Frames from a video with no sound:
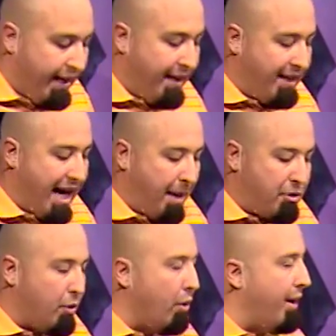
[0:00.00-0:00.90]
in the App
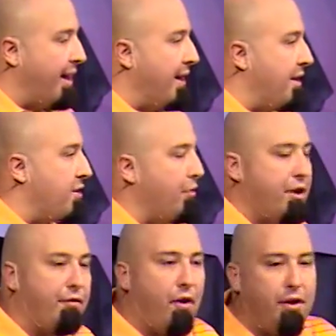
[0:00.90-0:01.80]
Store and get this on
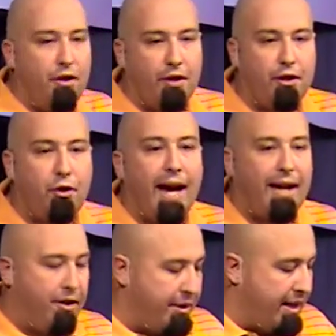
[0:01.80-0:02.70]
your phone, and you can
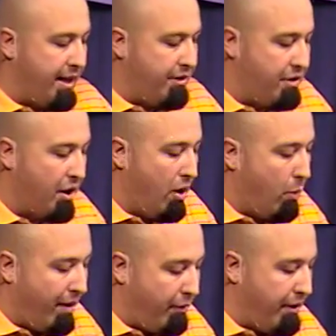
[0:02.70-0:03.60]
track your kids
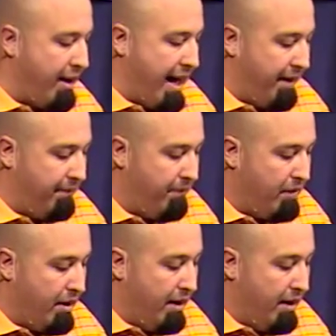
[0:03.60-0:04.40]
wherever they're at.